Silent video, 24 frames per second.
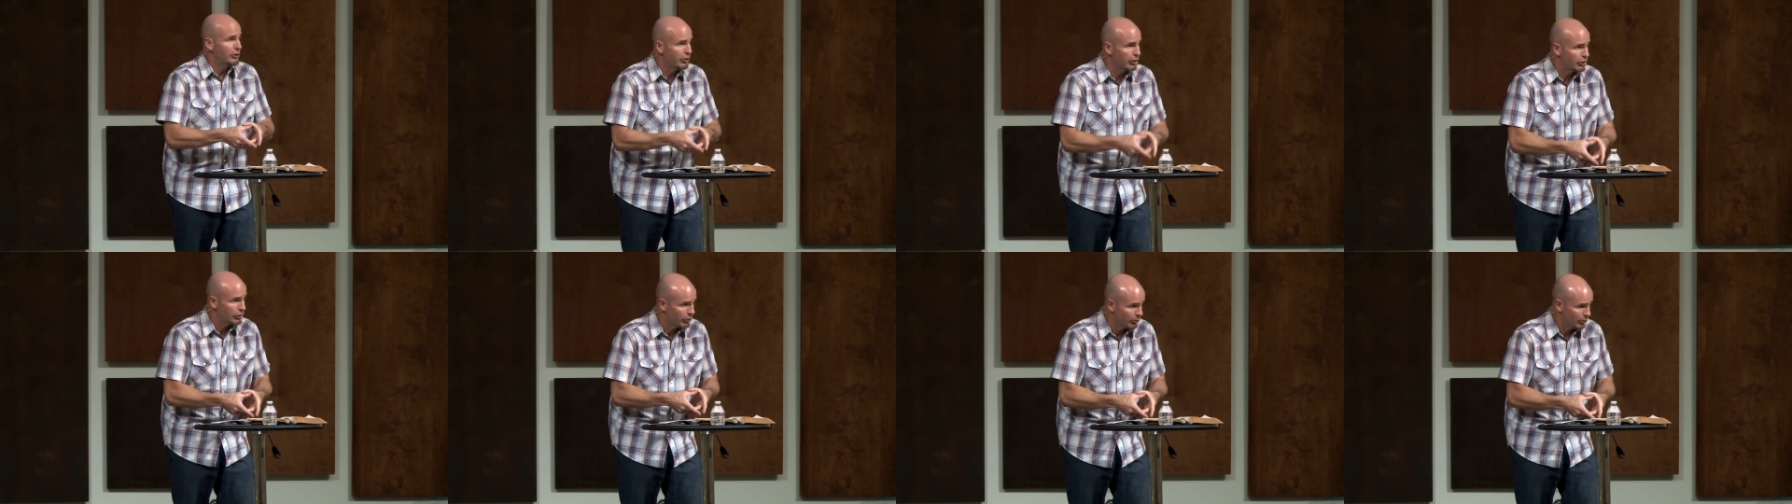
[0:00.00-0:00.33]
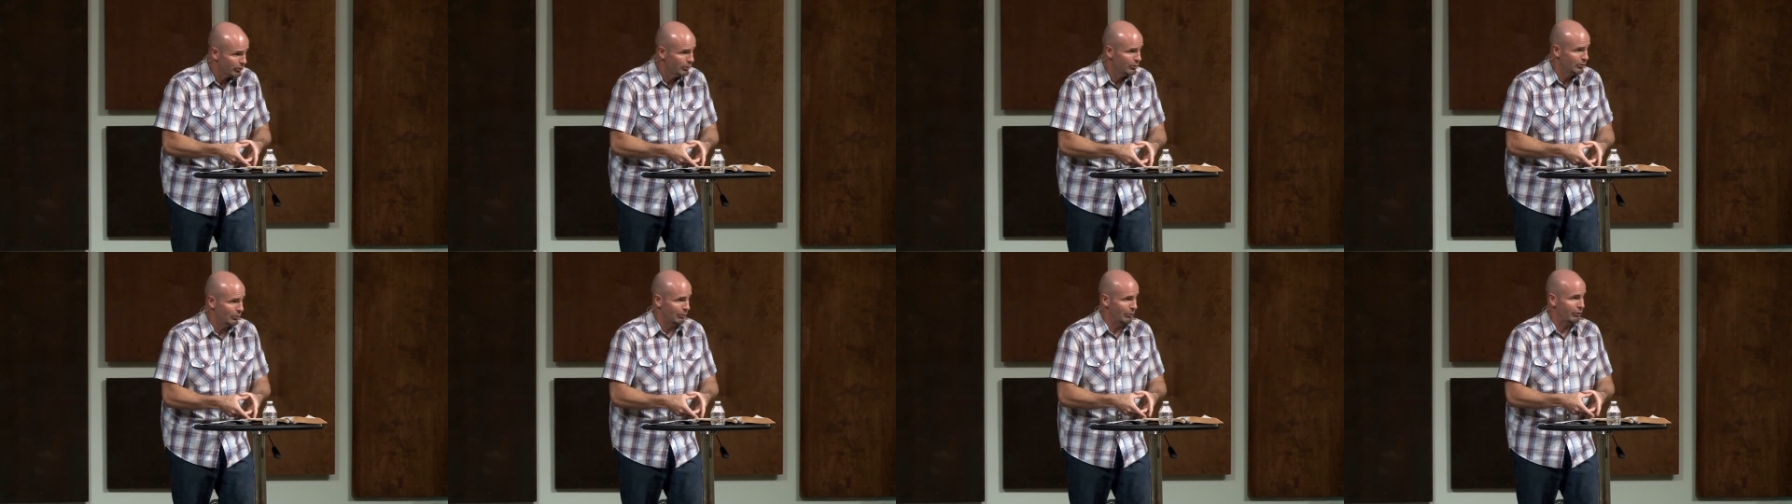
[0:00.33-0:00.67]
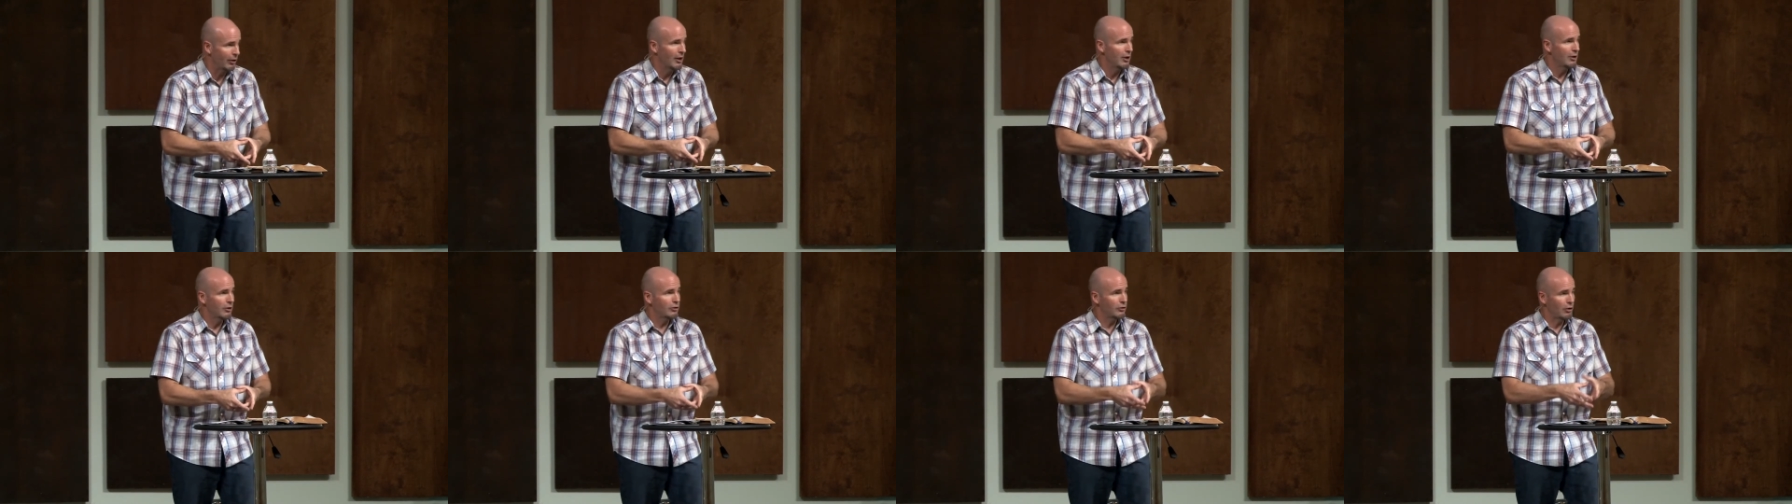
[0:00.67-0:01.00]
to
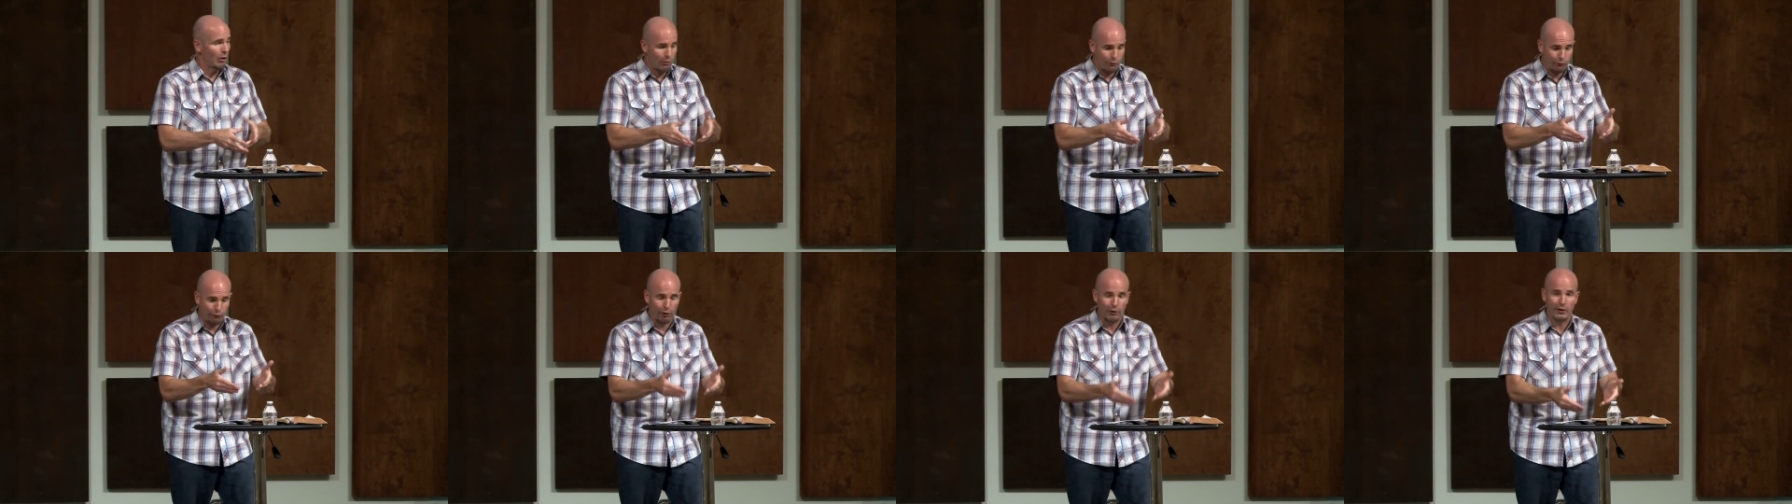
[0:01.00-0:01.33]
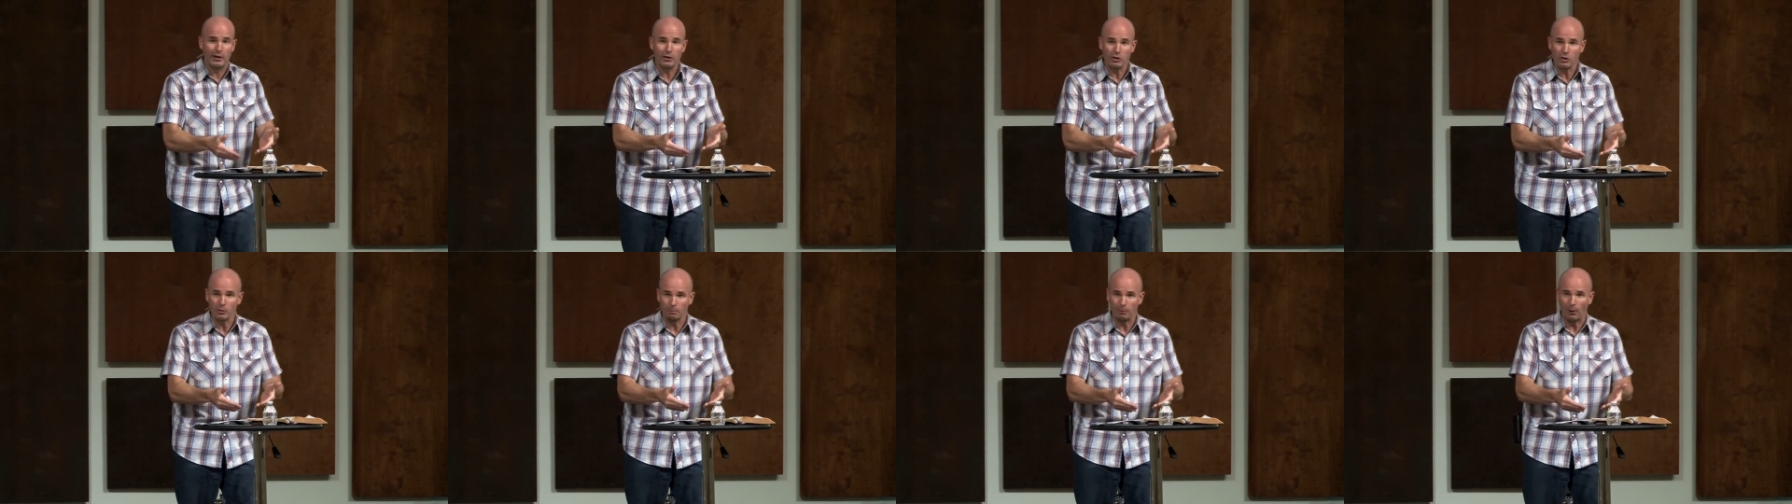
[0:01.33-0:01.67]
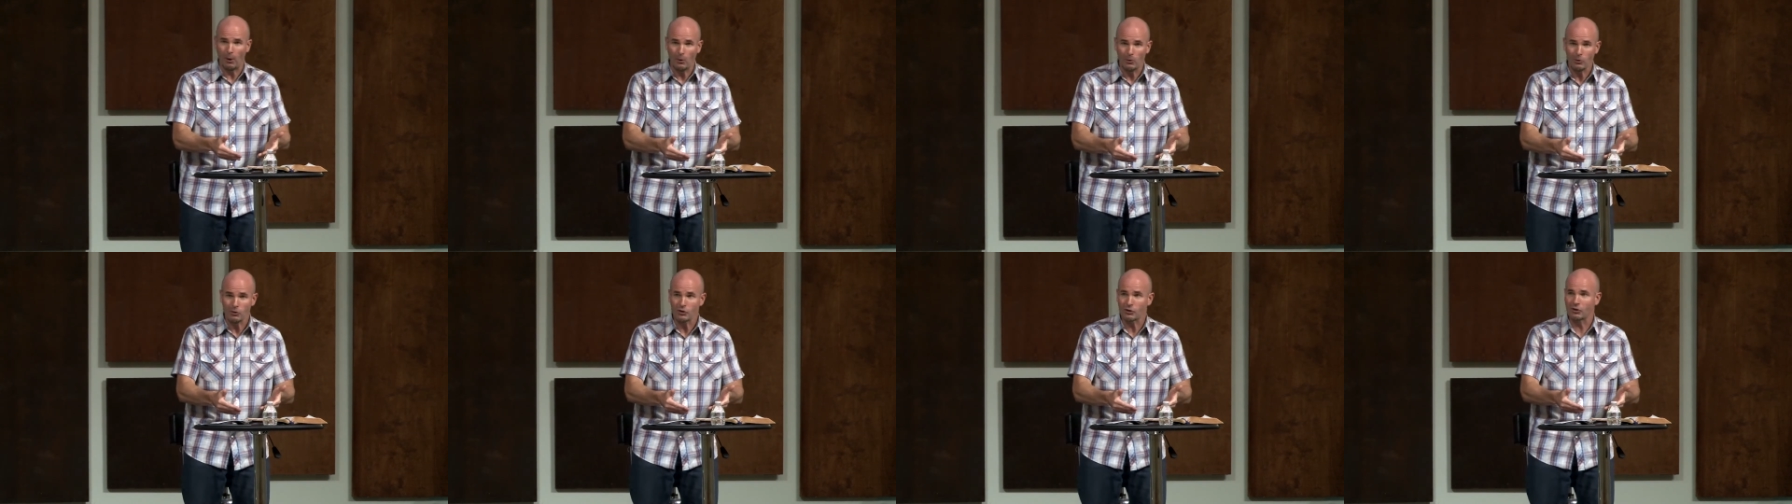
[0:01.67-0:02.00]
truth. So for this
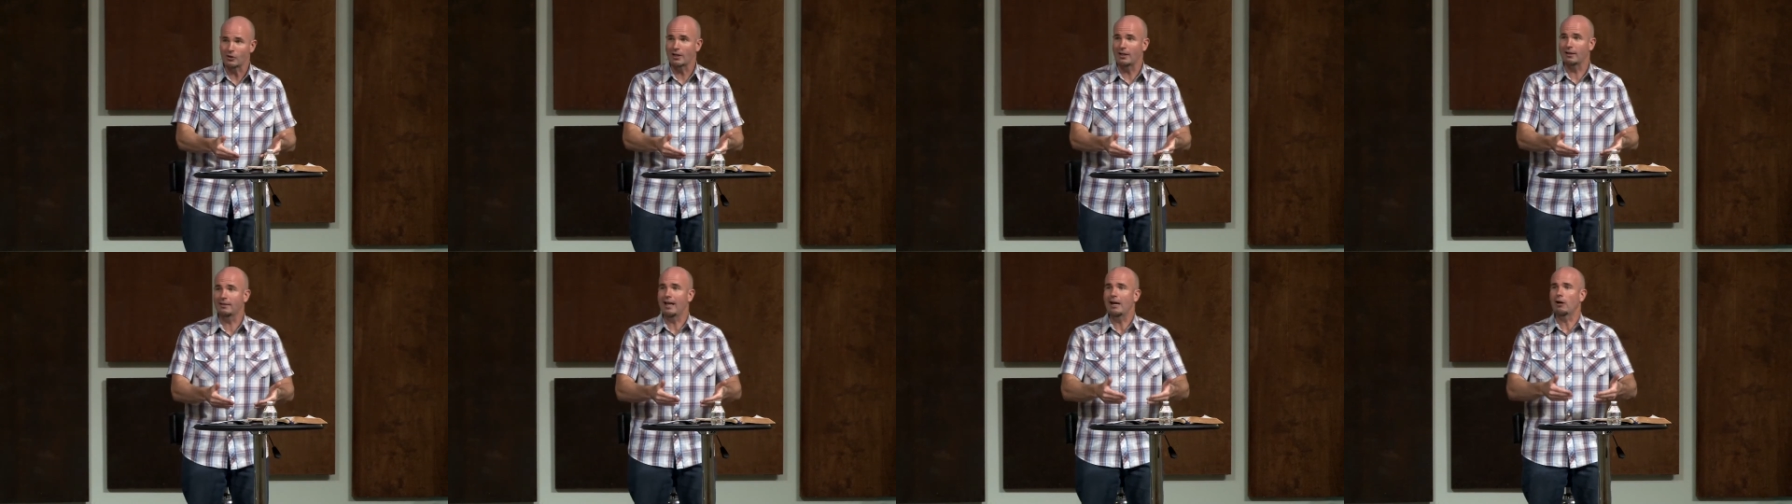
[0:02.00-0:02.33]
person,